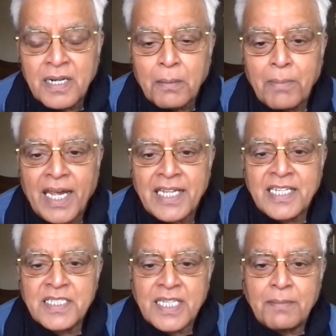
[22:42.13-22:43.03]
by
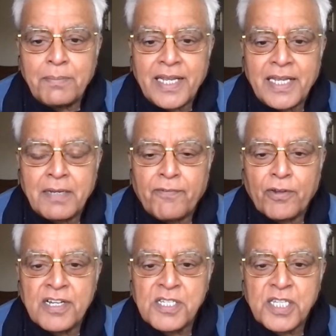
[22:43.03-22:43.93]
the CBI
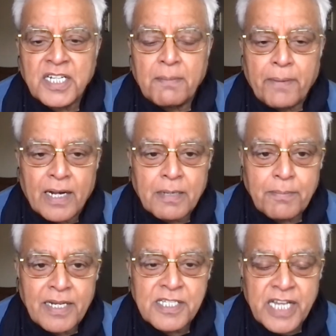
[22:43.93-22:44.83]
Forensic
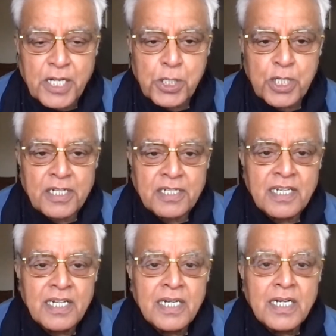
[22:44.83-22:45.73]
Department section
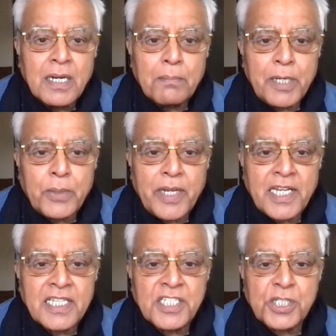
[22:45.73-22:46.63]

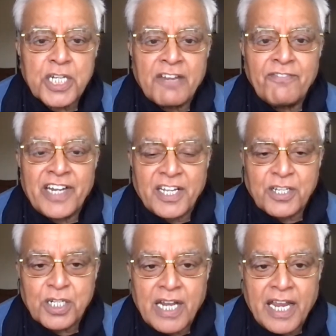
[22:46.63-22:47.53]
between the
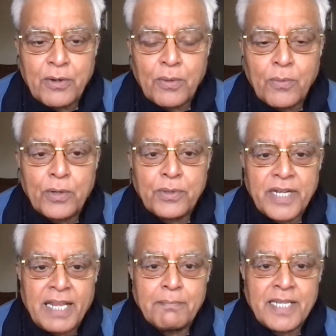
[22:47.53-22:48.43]
triumvirate. I don't want to
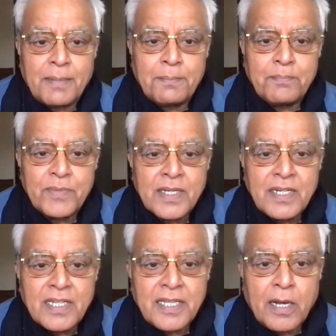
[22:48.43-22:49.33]
name them.
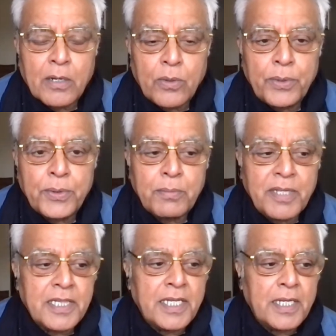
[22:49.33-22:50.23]
They are going to
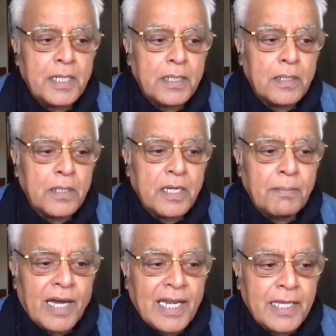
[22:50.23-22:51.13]
be the
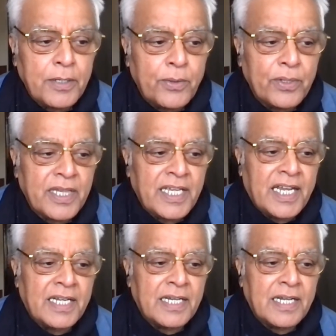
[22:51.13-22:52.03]
Himalayan Yogi
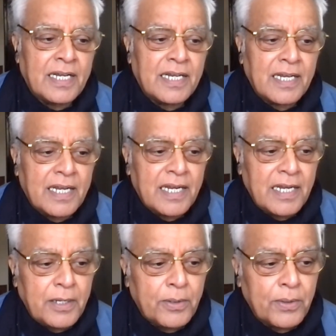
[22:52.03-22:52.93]
and,
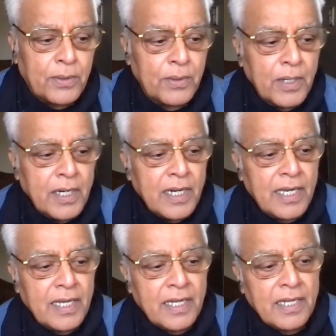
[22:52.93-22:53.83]
Rig
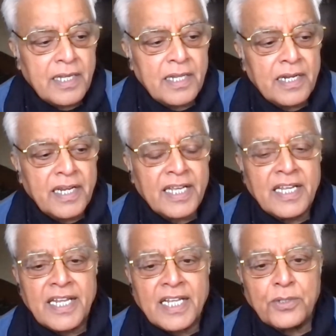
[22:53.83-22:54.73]

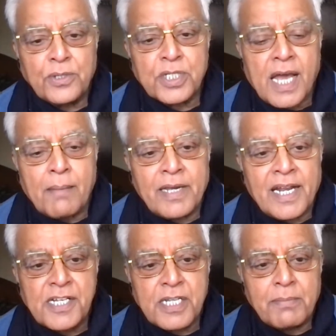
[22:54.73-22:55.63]
Yajur Sama
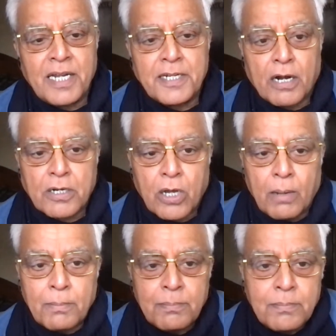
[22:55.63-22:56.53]
at gmail.com.